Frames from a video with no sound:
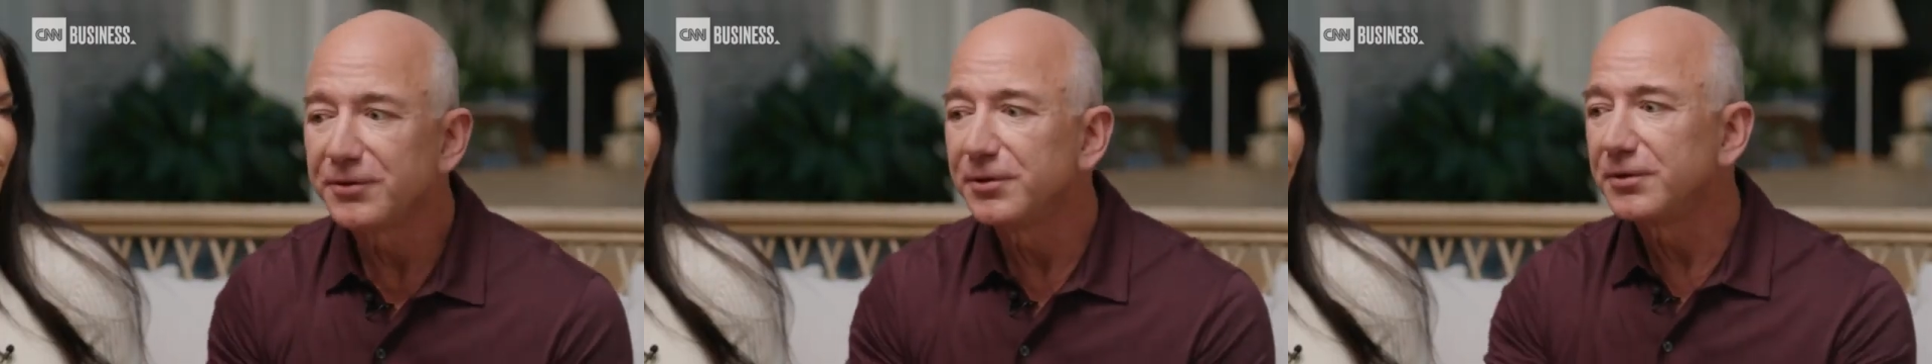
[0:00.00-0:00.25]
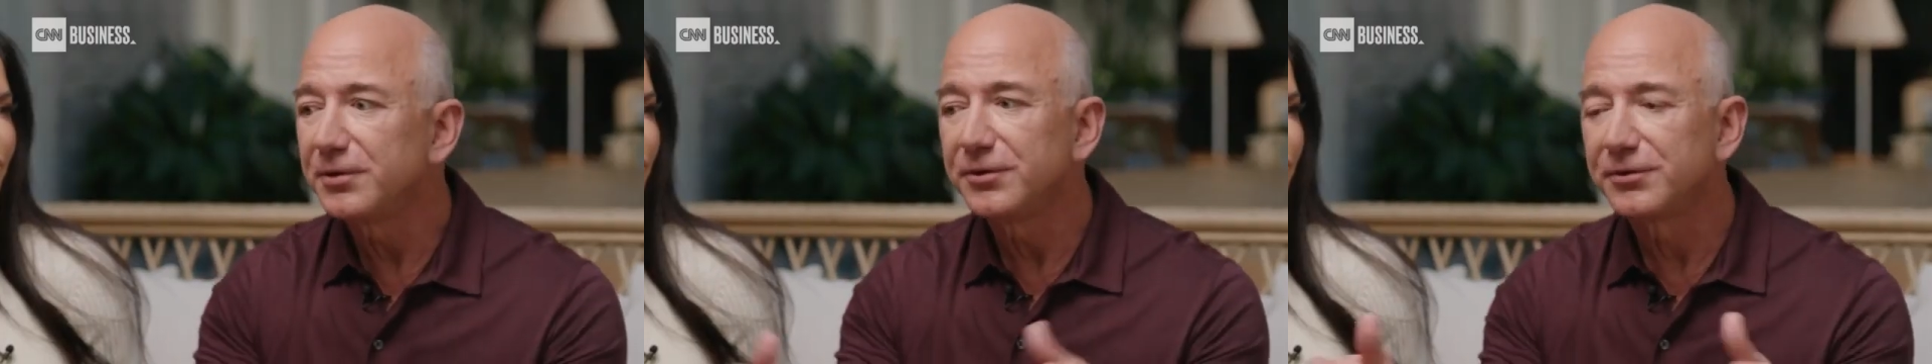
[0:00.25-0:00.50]

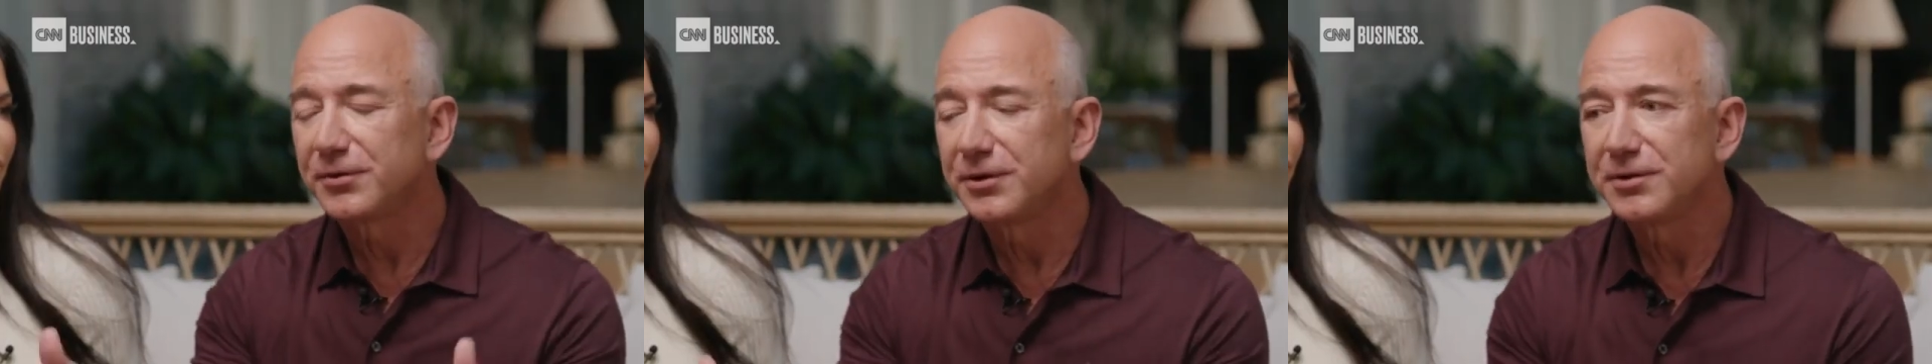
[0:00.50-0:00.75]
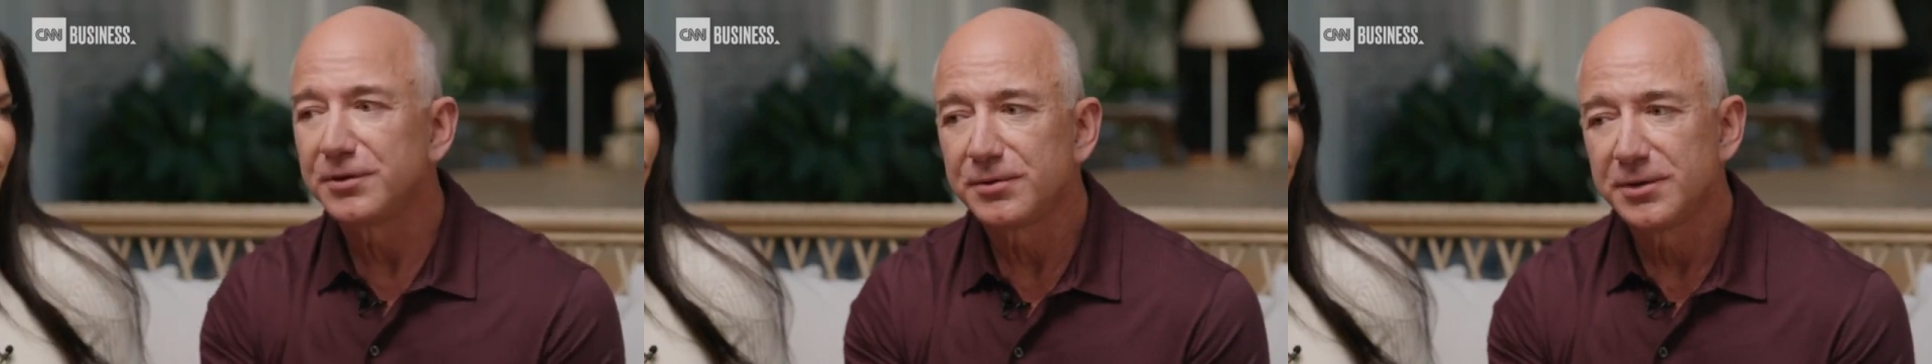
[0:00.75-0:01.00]
owners or,
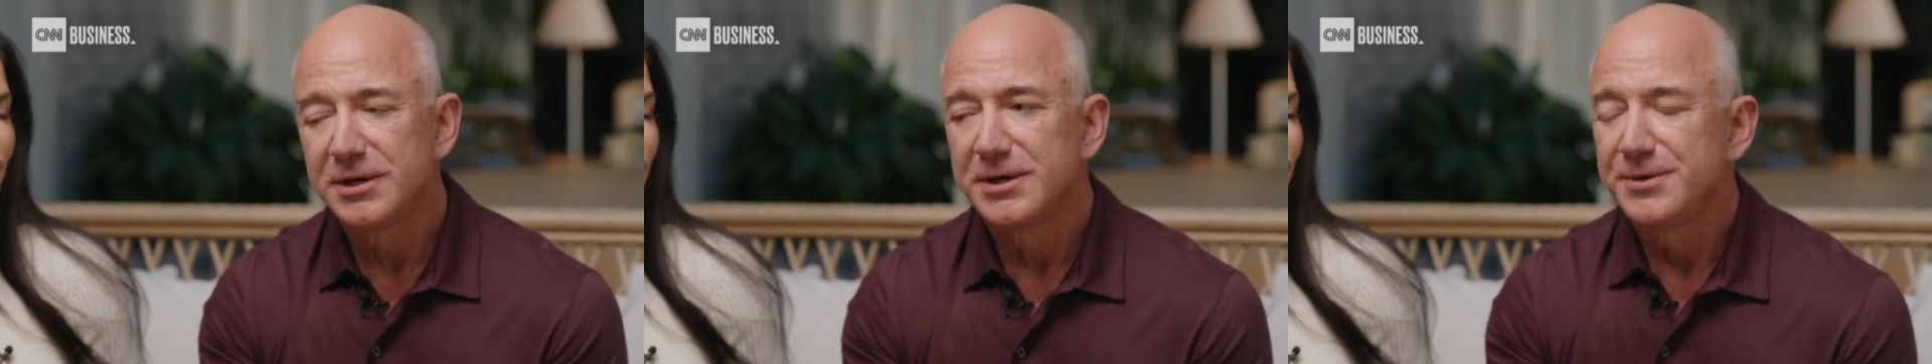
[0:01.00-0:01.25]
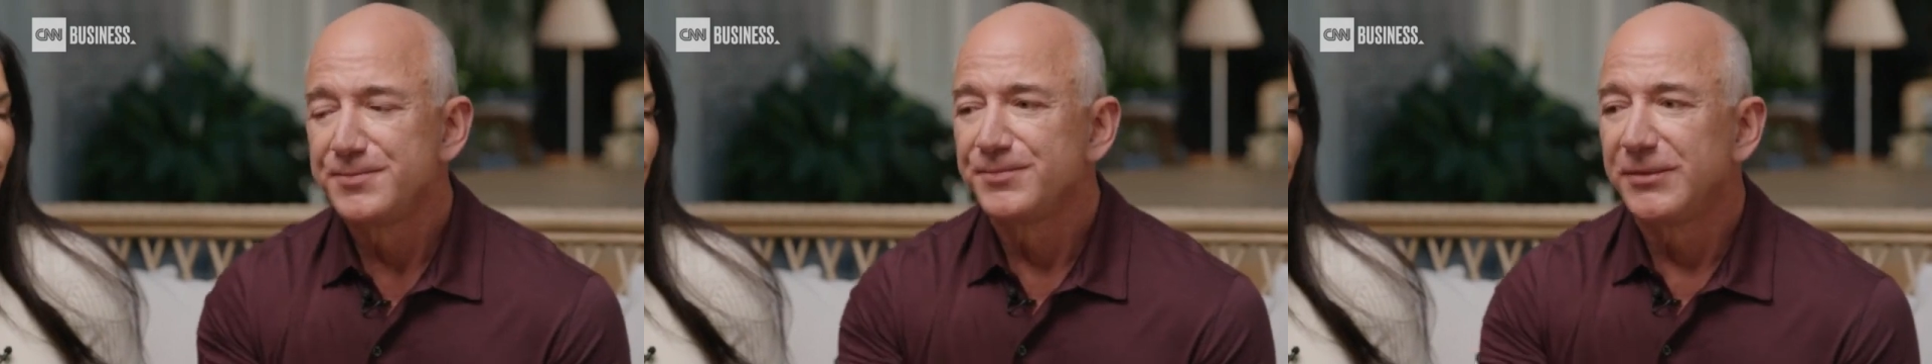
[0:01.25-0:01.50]
you know,
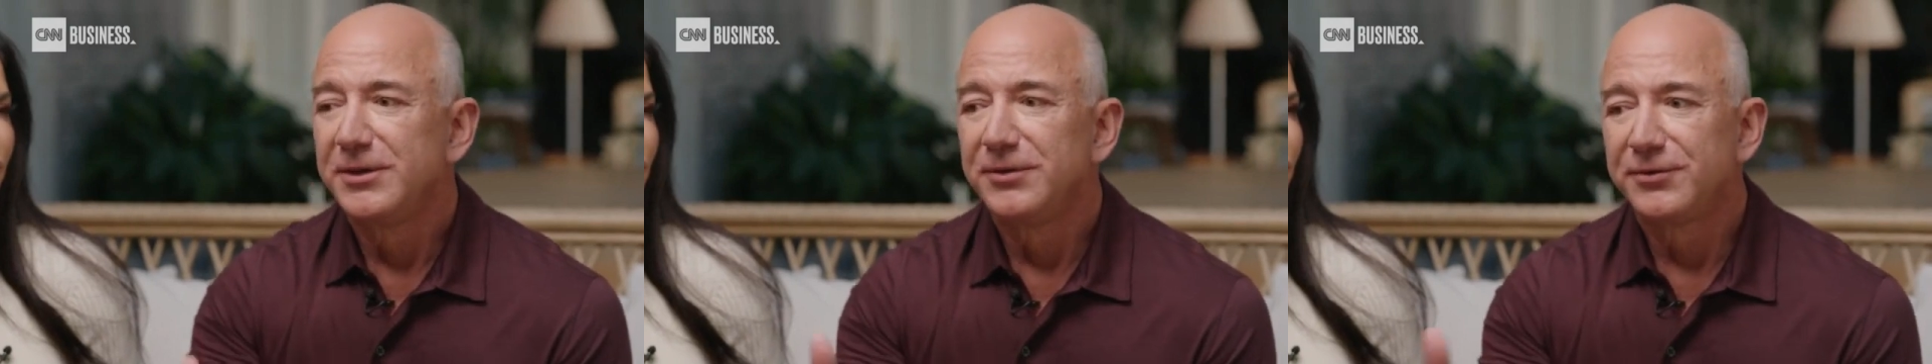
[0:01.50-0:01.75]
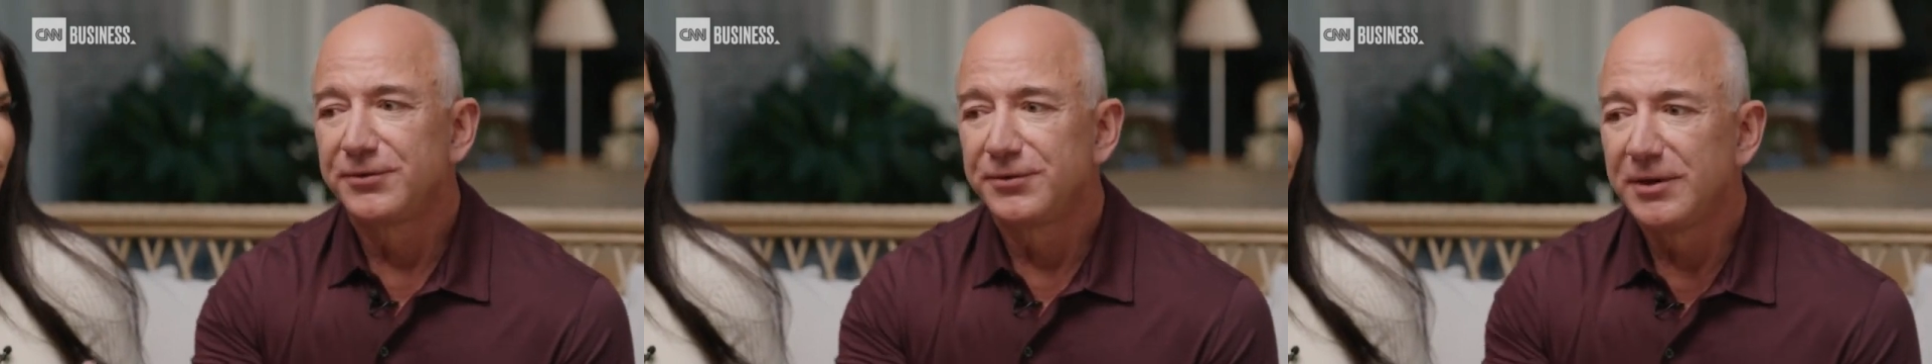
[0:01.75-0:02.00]

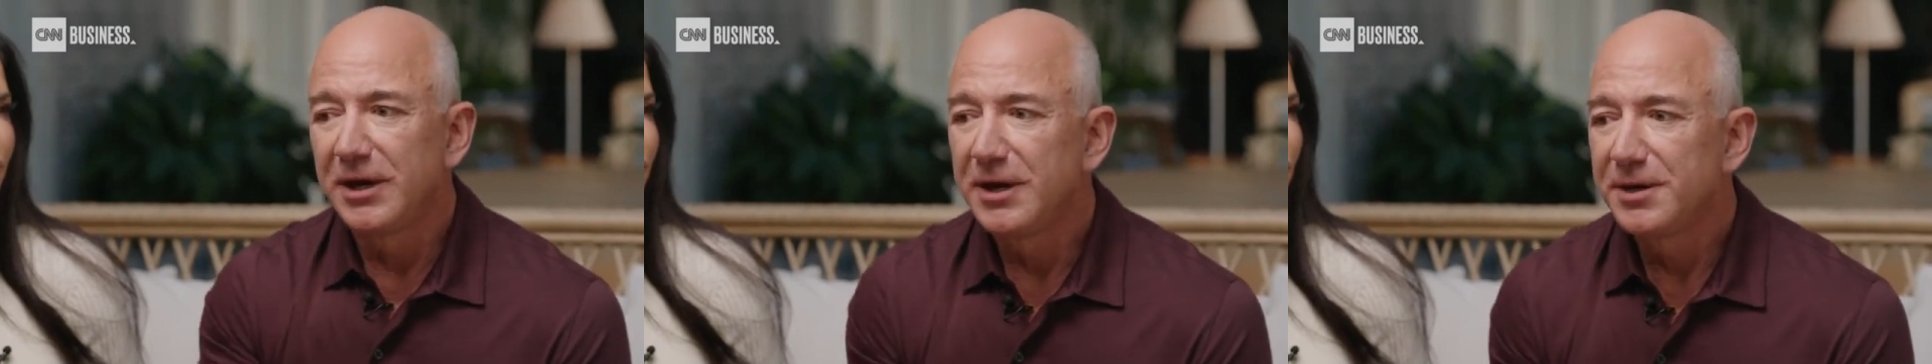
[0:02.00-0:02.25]
is